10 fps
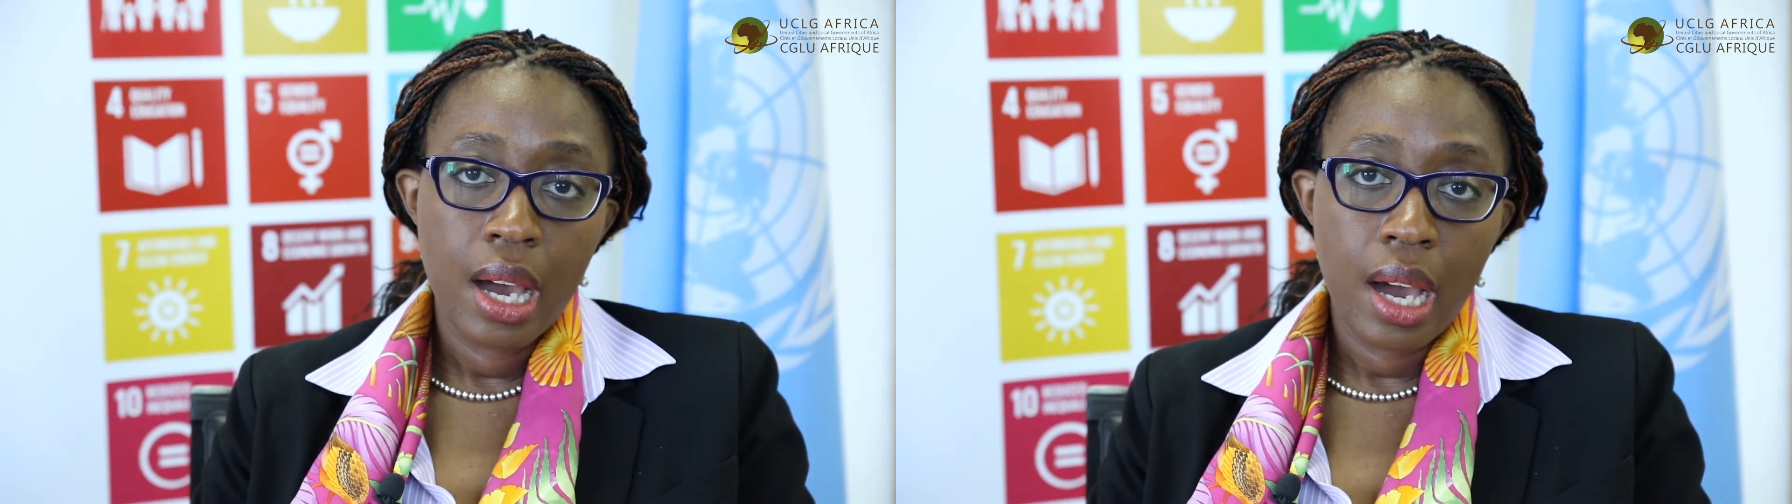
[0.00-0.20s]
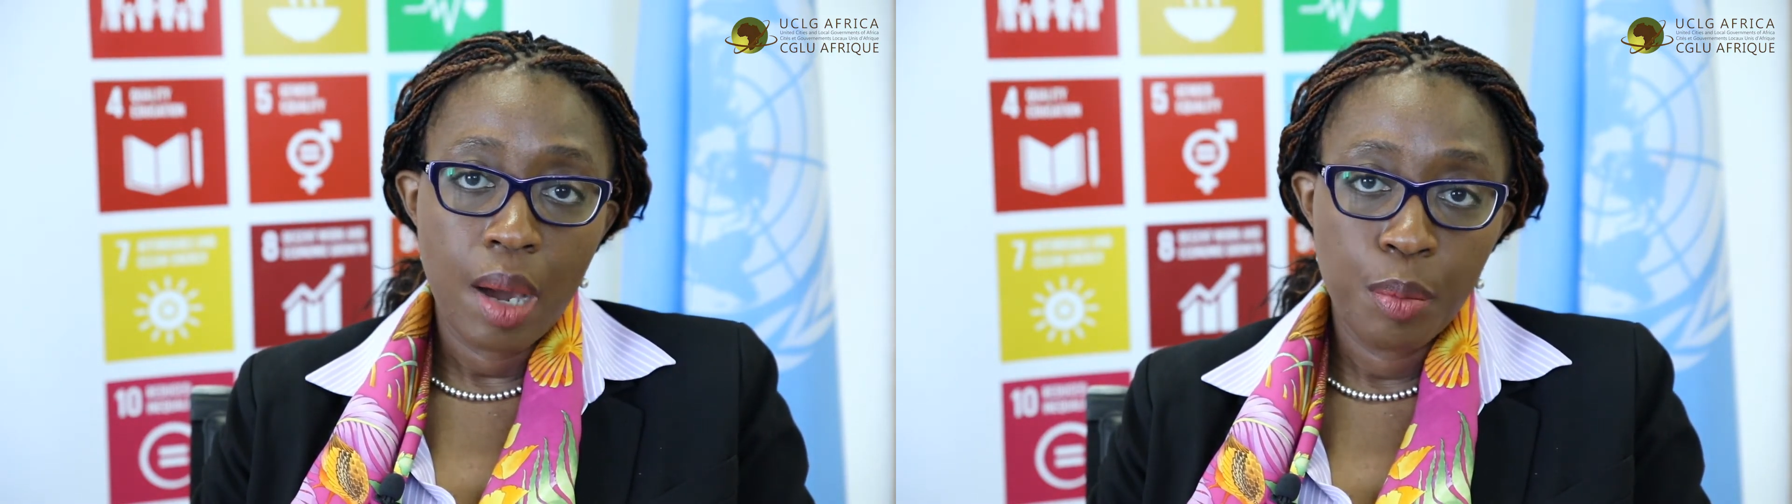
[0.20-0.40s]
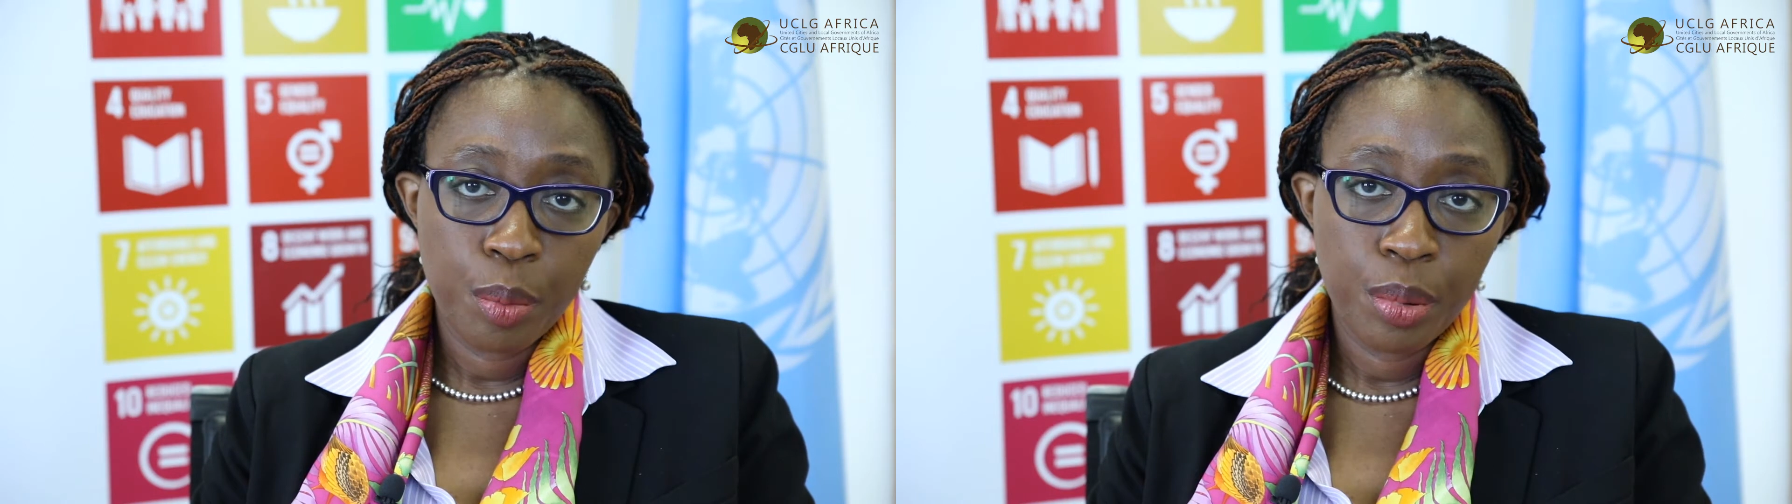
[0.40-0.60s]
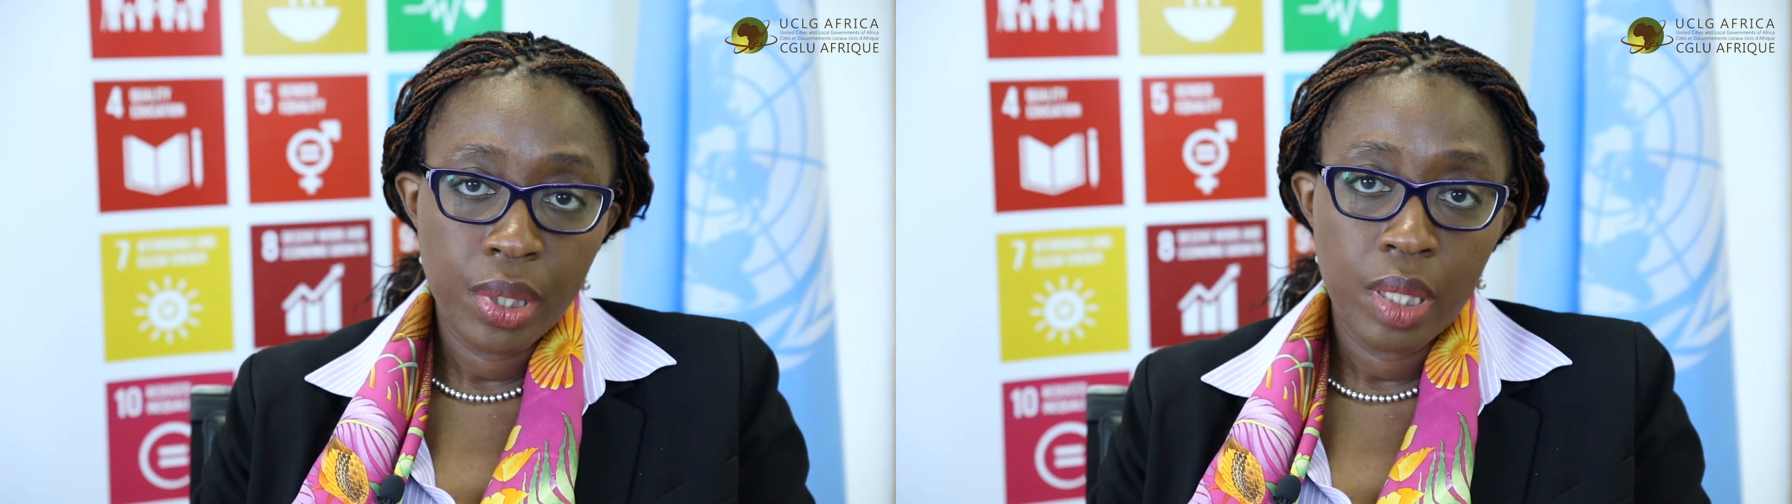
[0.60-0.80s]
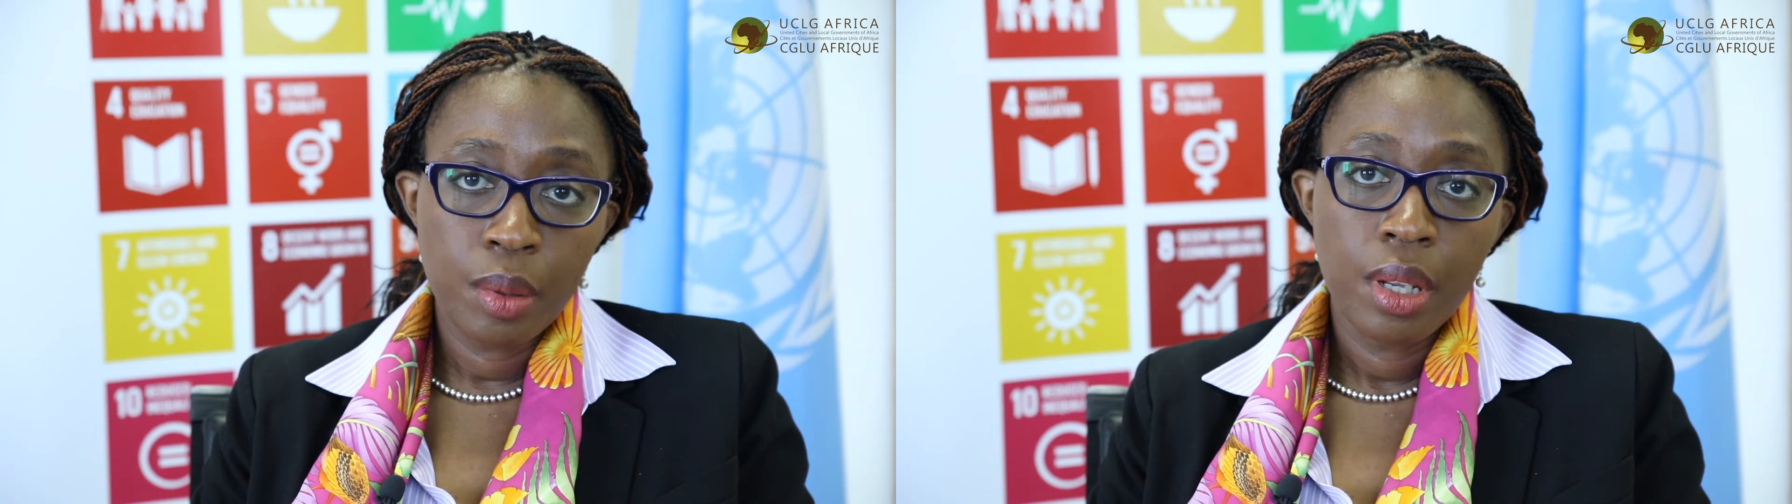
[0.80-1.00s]
are
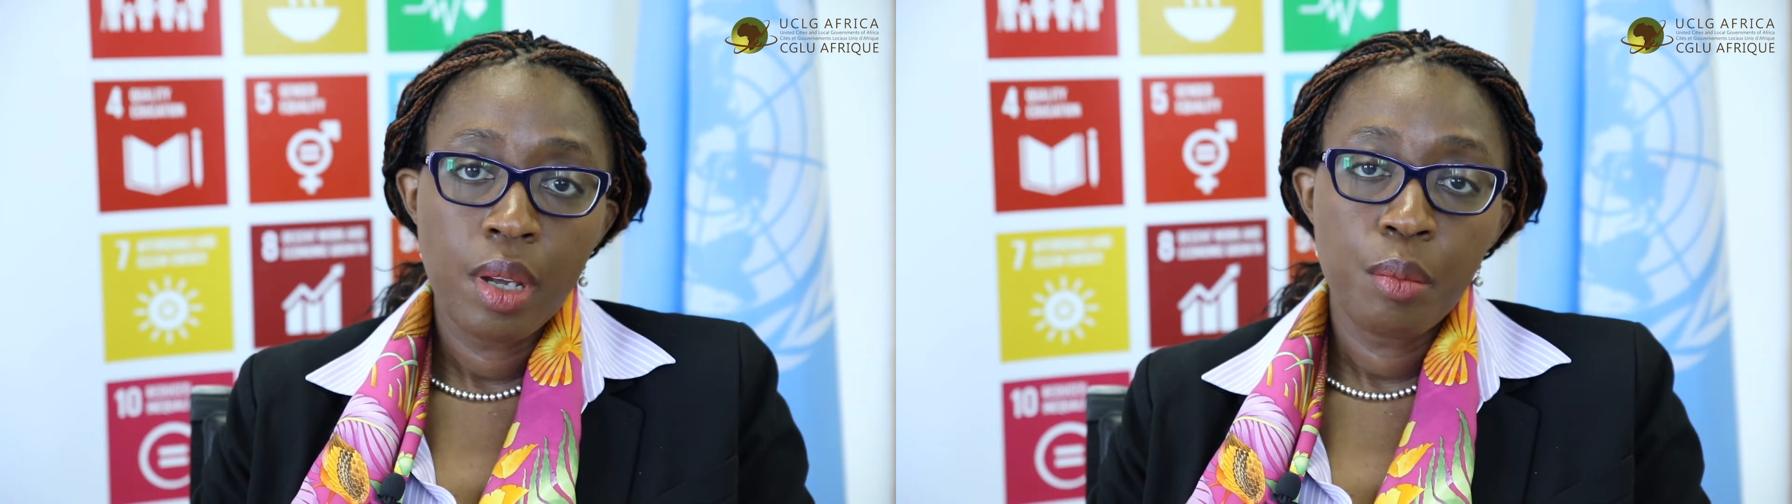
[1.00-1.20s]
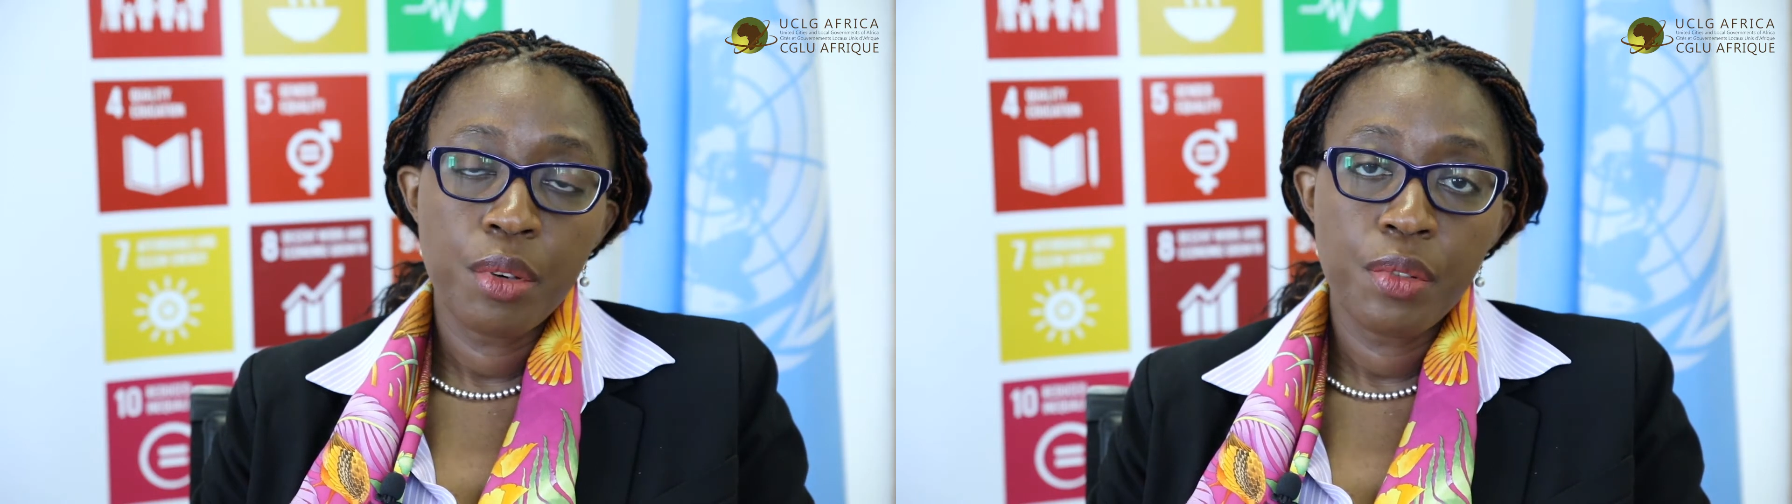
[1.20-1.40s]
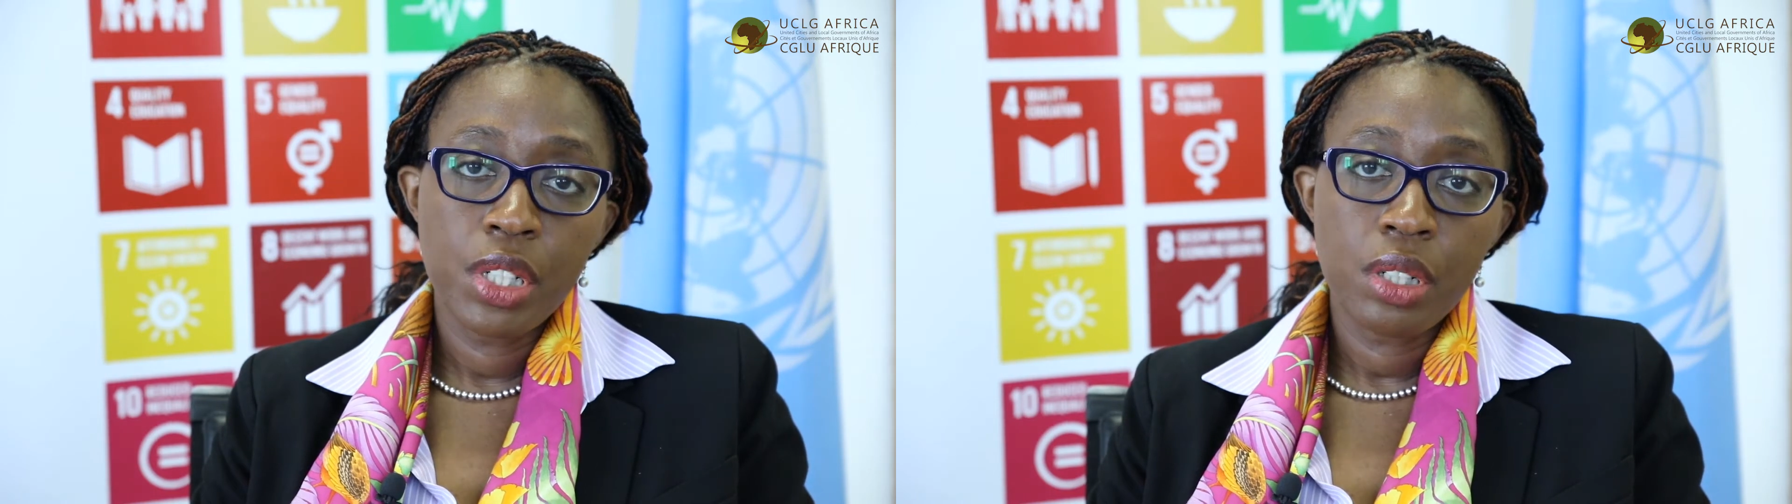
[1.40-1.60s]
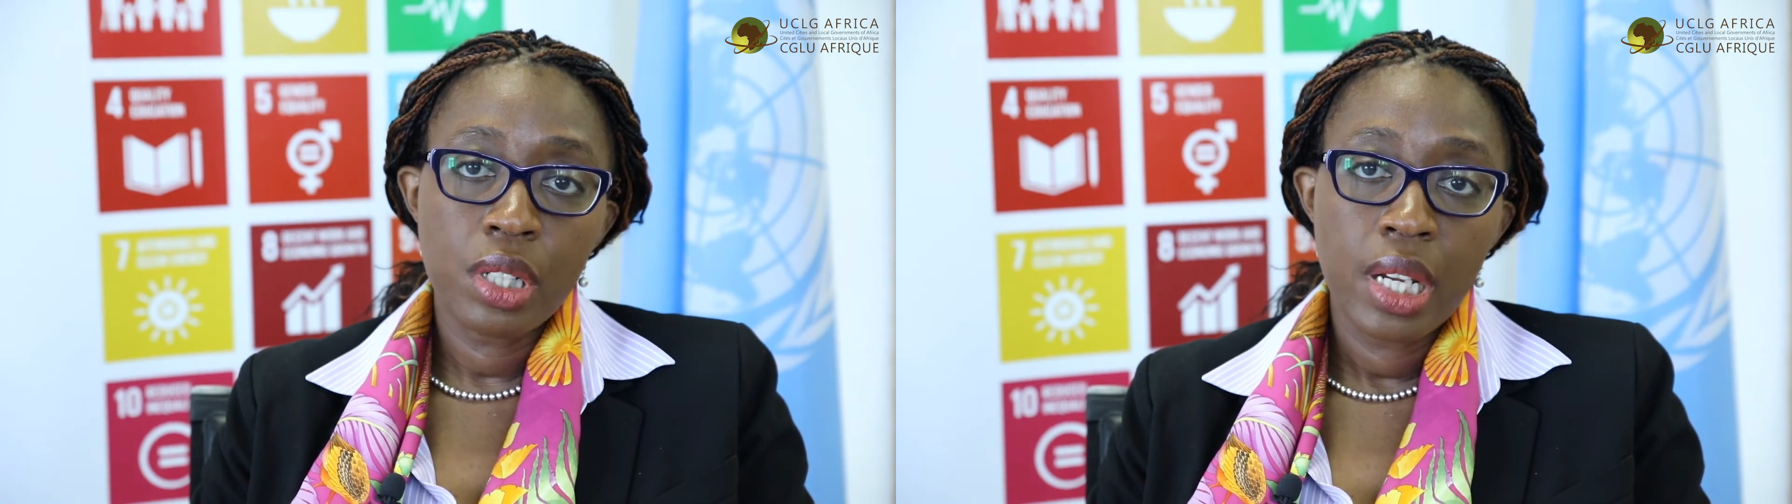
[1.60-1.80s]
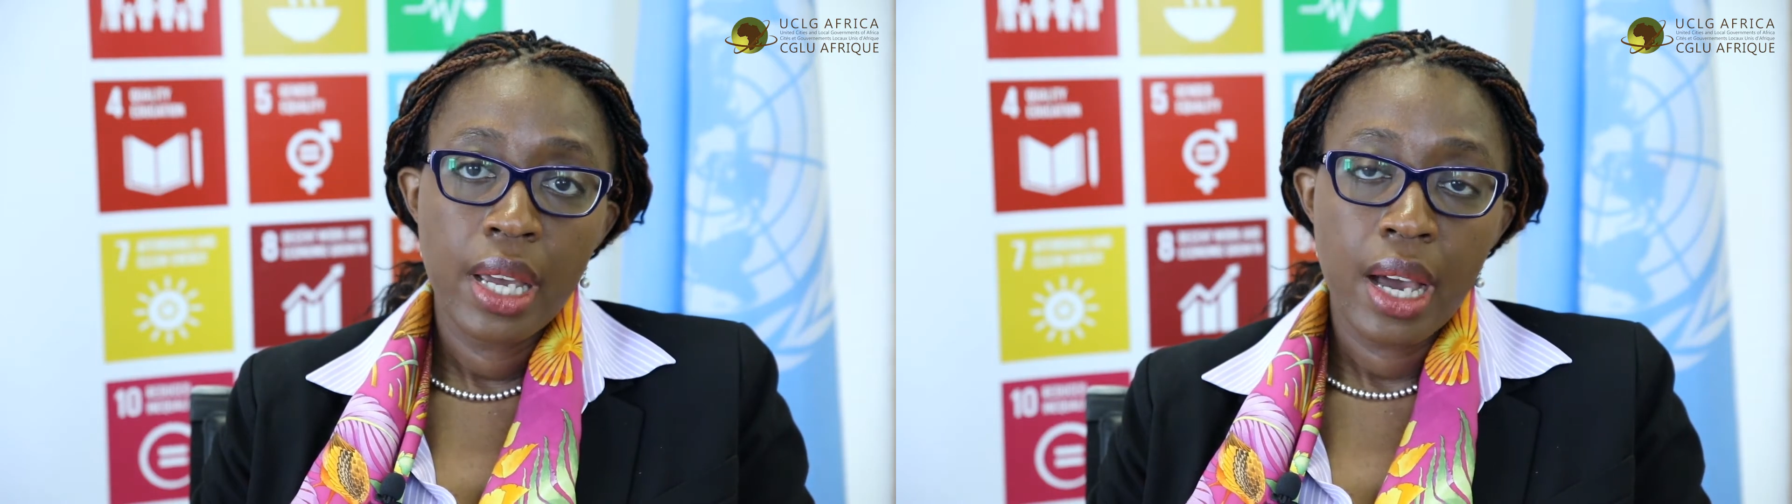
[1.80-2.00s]
appropriately
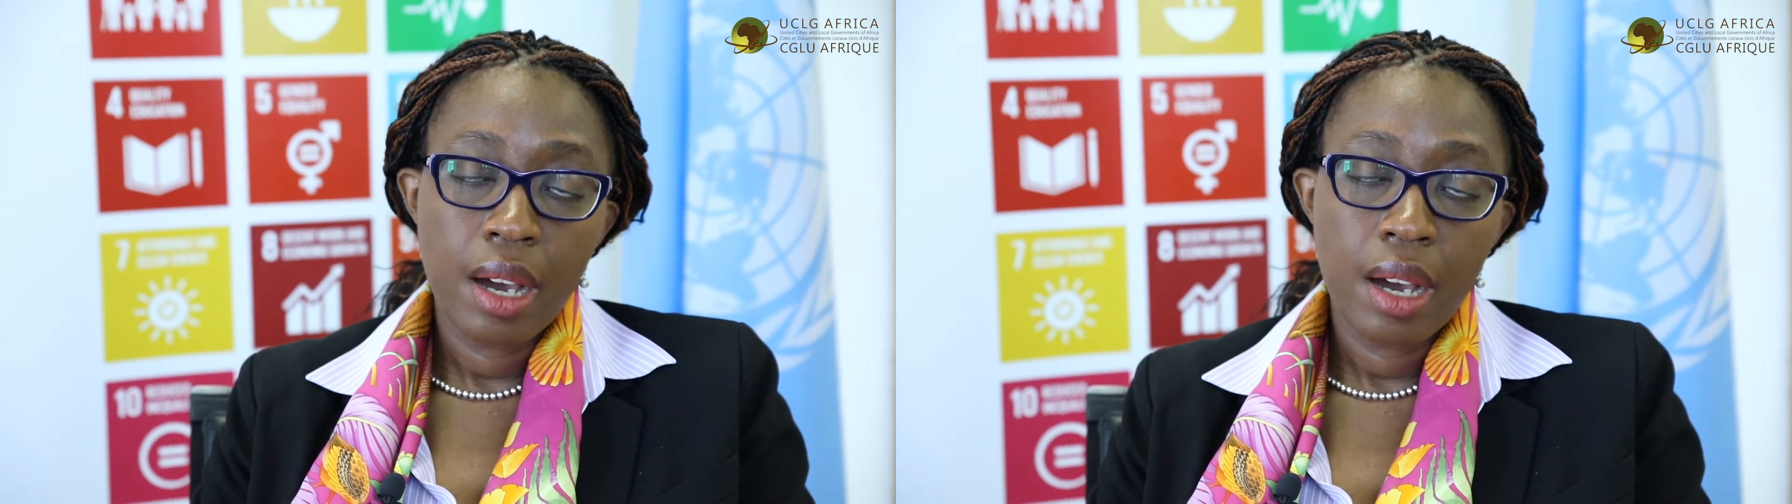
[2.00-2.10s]
provisioned,